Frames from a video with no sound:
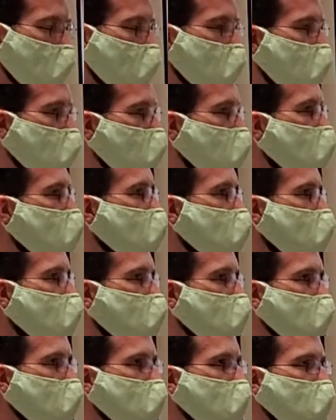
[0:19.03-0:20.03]
I think
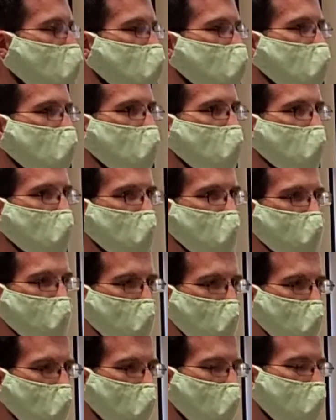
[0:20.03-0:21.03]
that we did
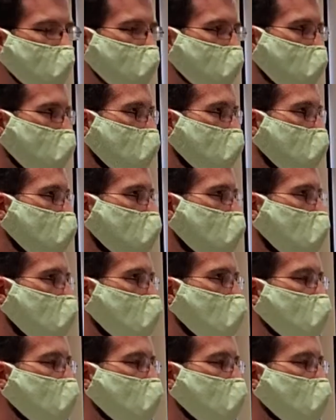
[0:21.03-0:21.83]
mention last week